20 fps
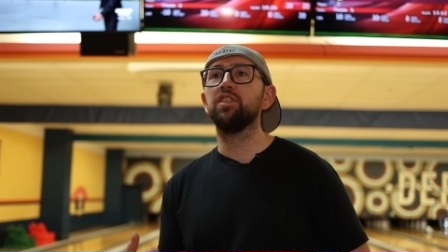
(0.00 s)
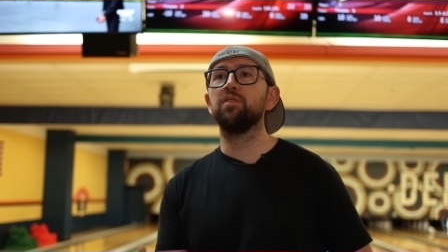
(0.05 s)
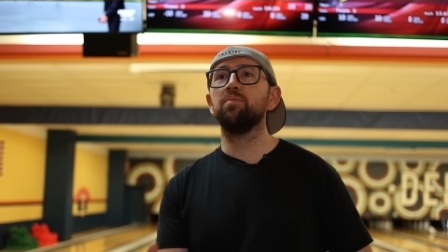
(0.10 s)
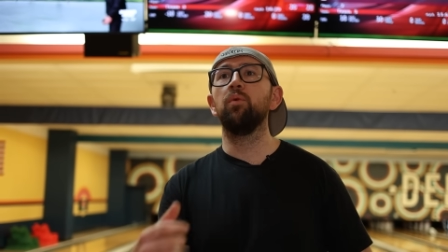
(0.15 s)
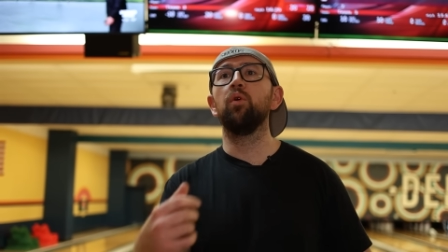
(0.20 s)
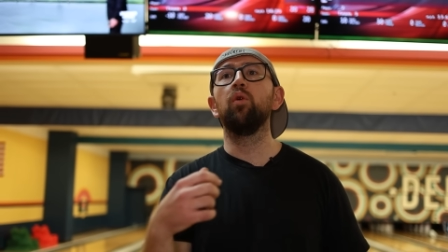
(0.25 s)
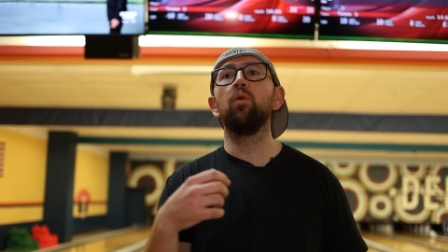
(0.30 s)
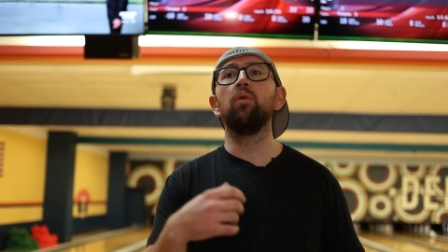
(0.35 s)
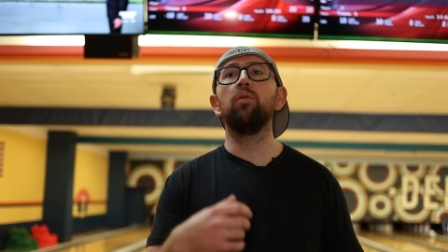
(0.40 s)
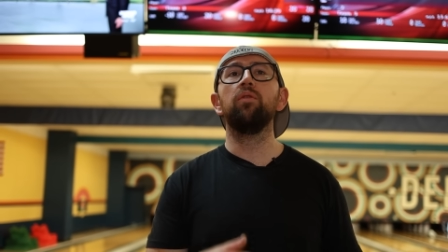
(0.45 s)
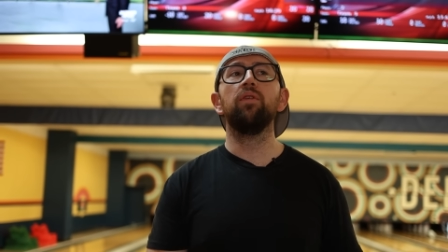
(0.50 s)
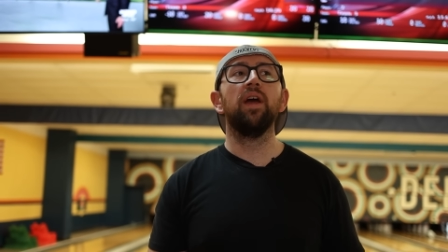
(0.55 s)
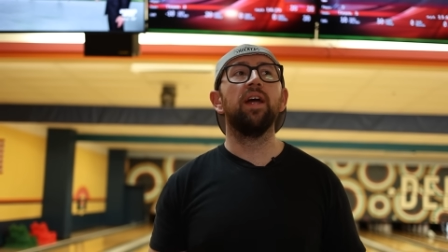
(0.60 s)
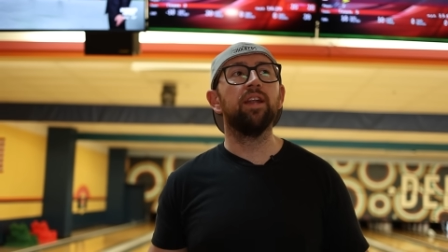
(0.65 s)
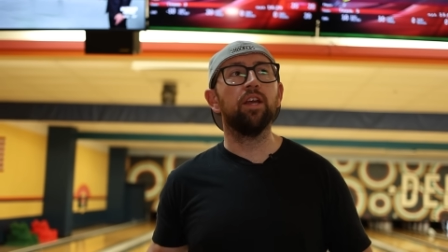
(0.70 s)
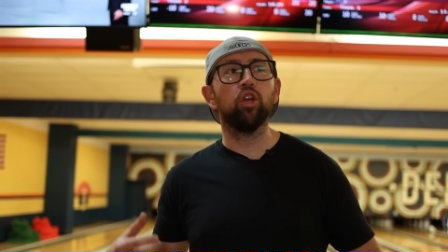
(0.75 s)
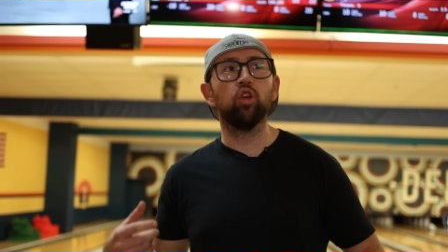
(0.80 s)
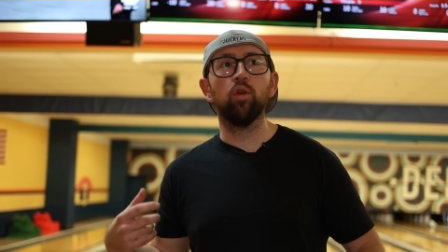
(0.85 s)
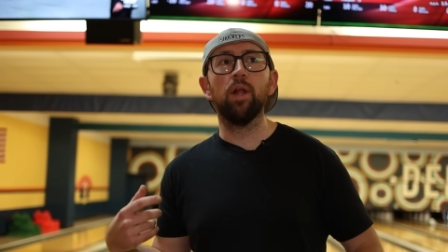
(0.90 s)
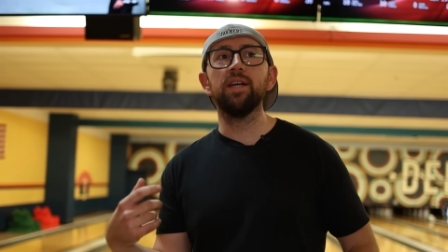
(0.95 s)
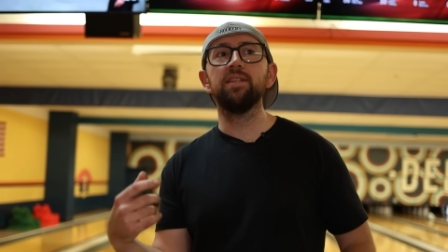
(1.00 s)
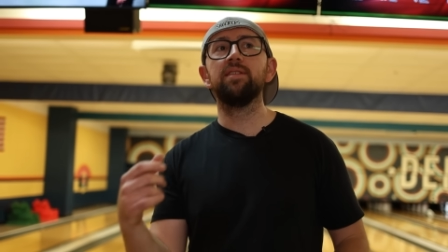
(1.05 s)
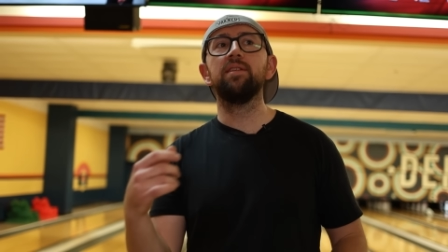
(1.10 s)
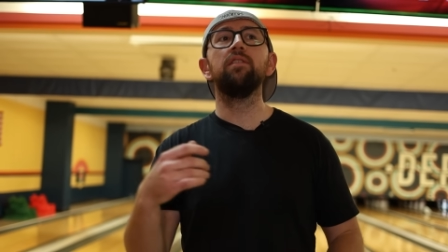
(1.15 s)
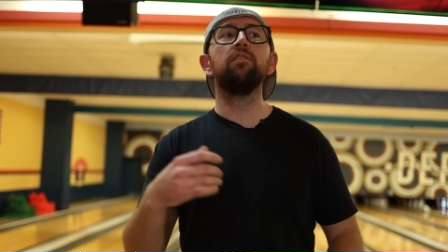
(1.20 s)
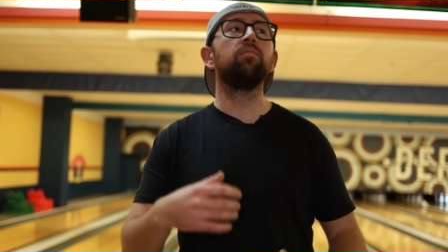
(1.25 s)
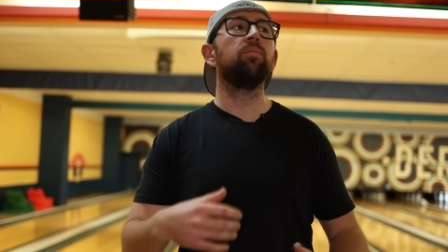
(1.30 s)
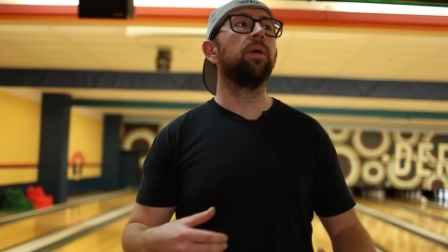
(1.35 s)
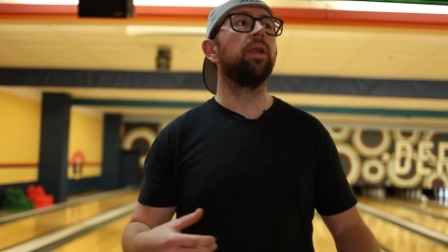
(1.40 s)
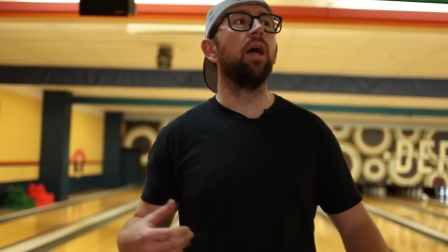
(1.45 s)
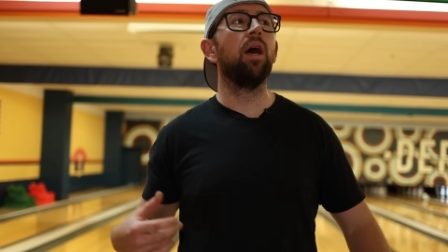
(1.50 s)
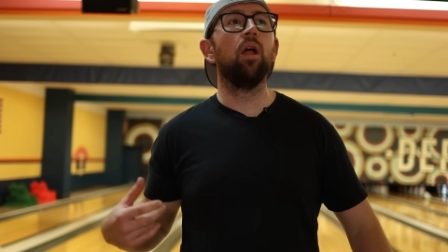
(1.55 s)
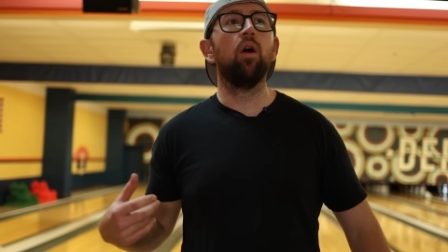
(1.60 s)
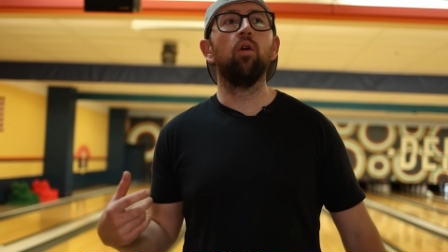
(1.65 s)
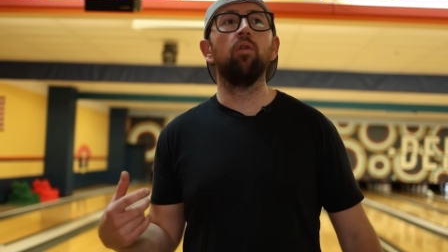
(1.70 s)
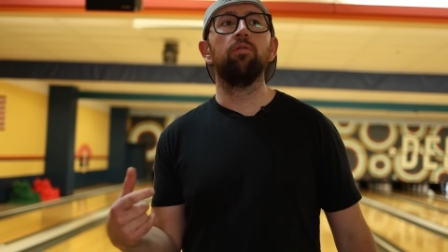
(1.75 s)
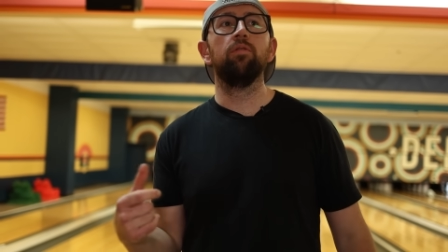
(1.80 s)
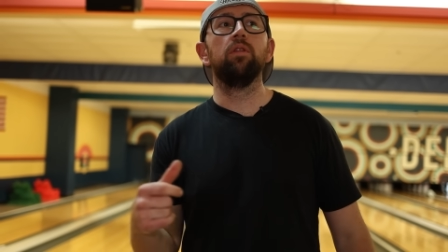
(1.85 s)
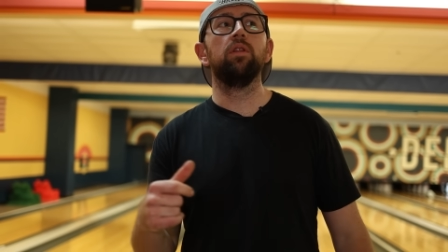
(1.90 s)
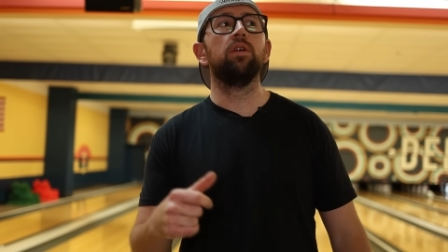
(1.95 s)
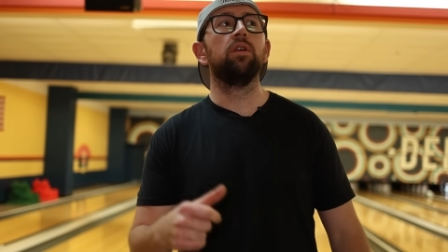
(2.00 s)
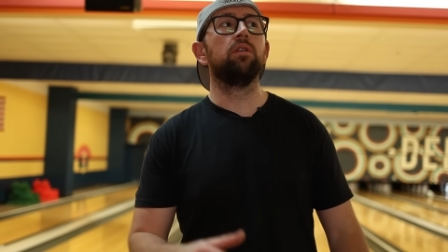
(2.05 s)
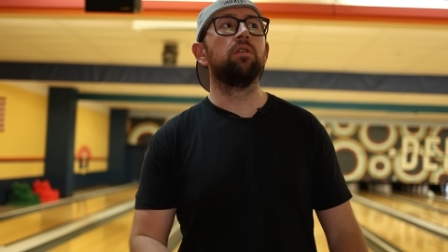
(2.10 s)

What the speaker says: smooth and aggressive, but not overly